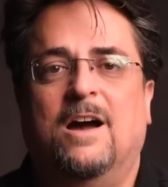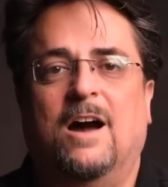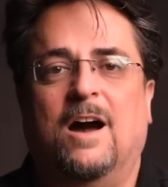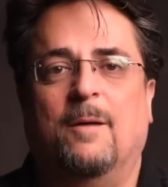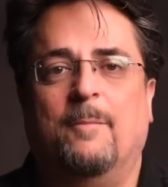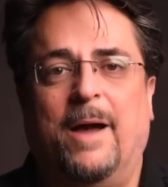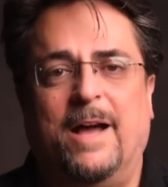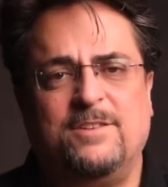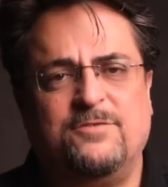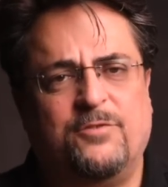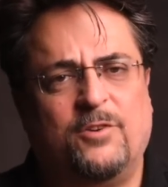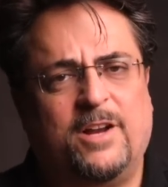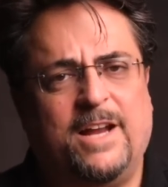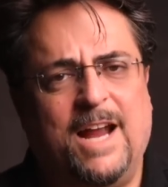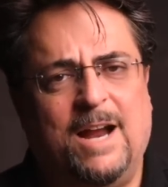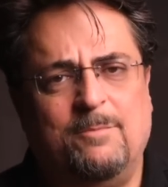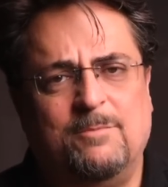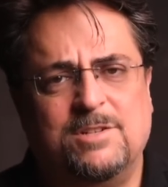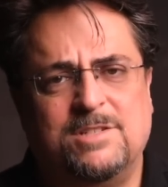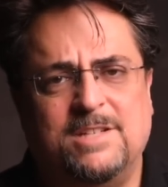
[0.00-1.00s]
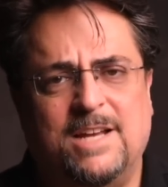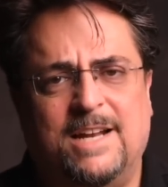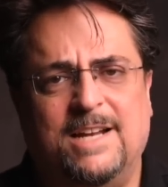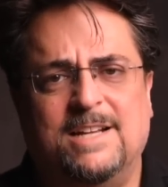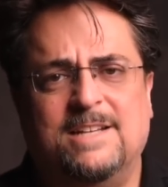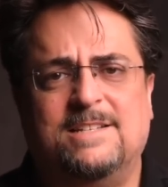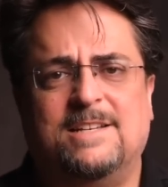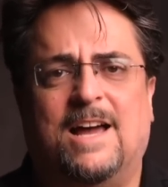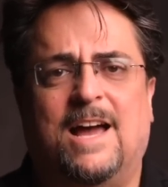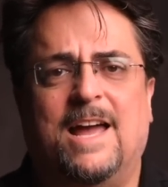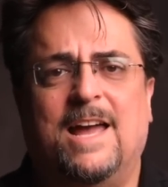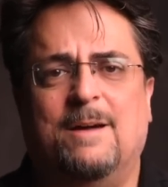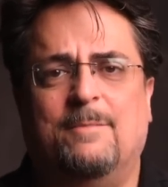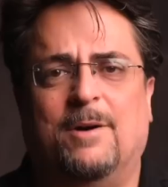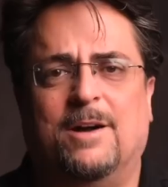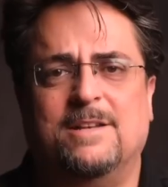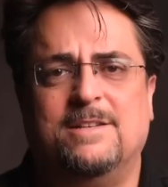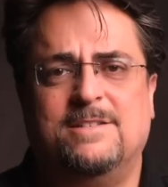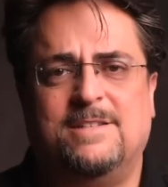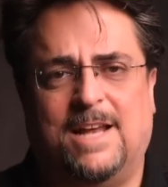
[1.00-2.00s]
Um, as for camera settings, I am
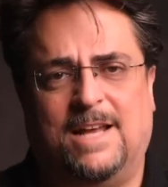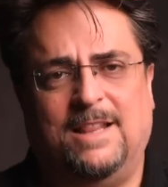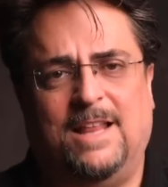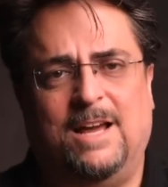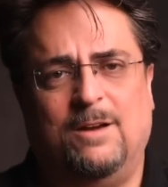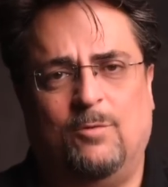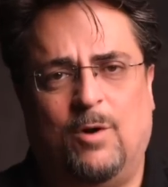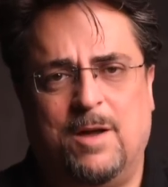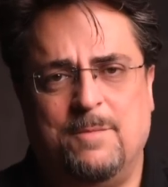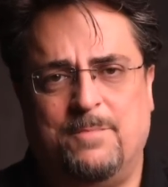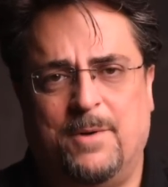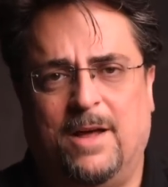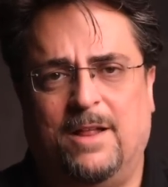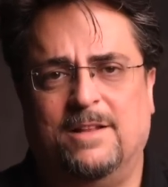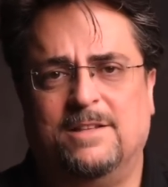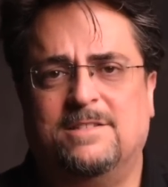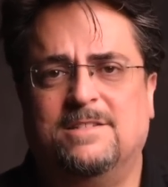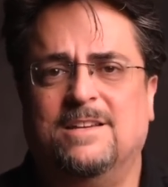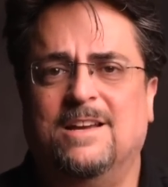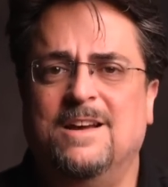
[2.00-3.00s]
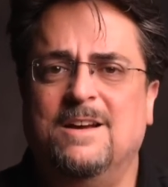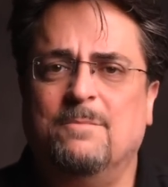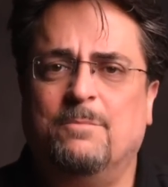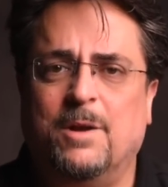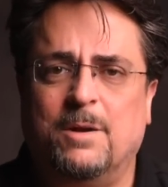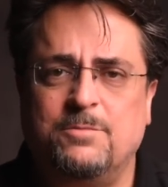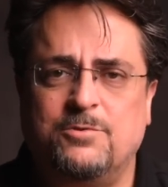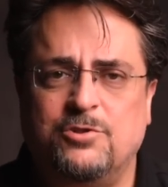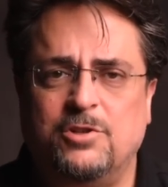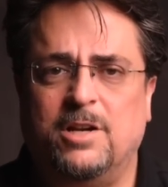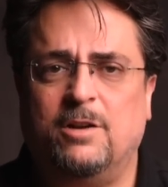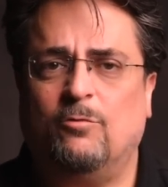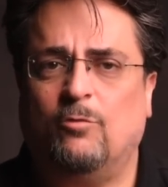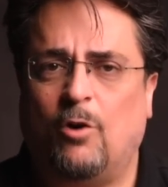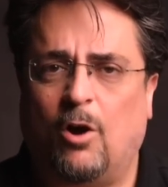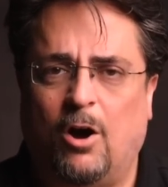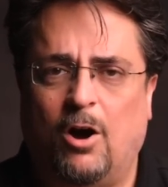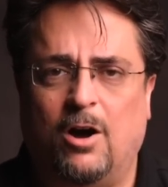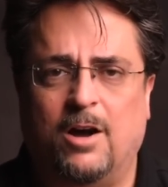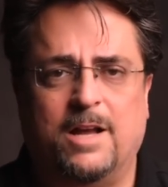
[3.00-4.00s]
on daylight white balance, but I'm shooting
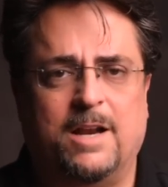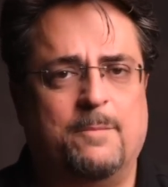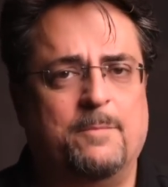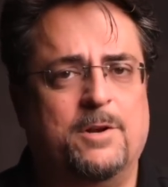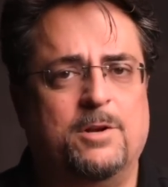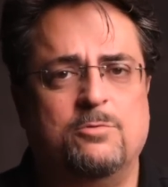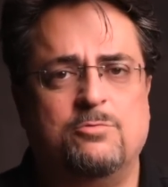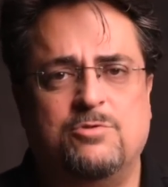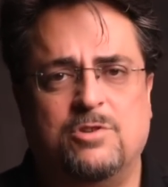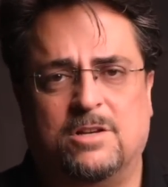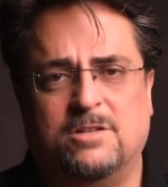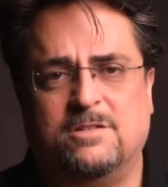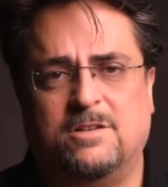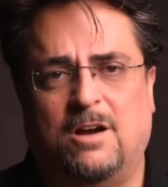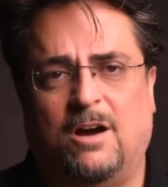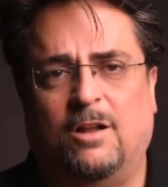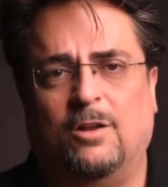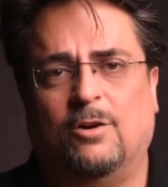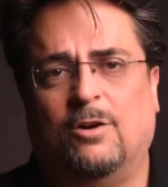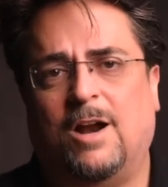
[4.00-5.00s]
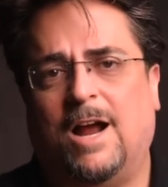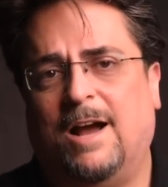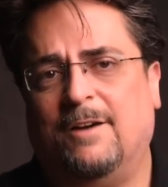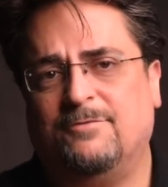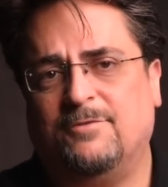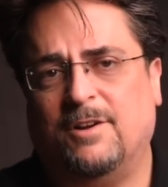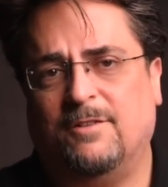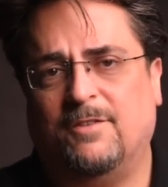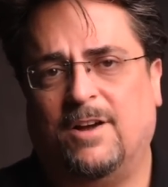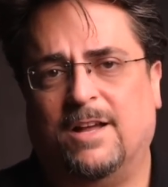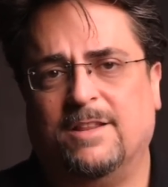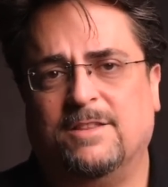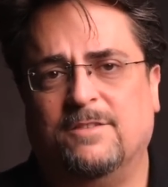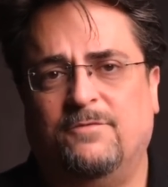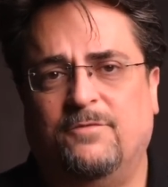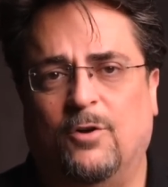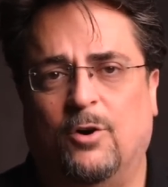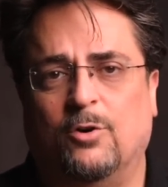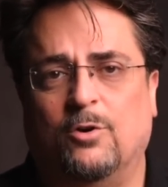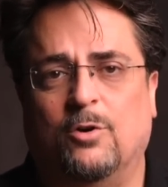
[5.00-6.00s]
raw and I'm going to adjust color after I've got the
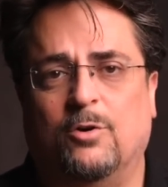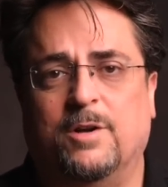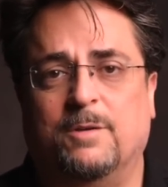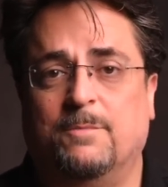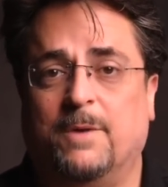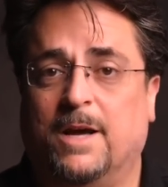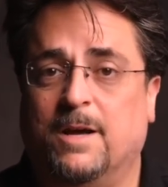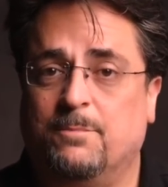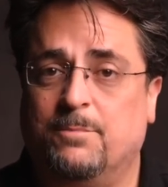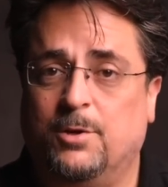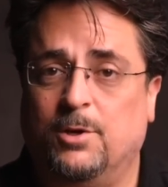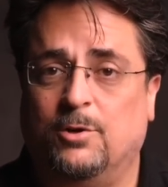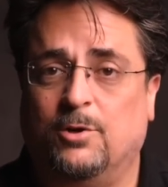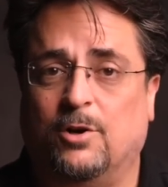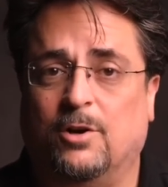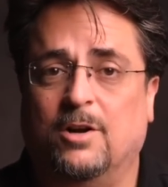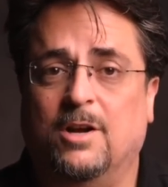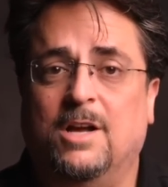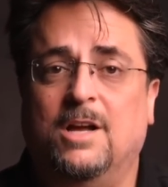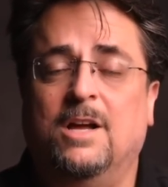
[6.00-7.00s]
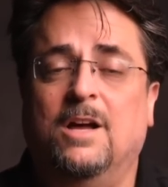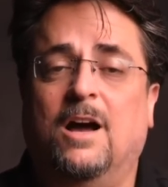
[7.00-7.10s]
photo in my computer.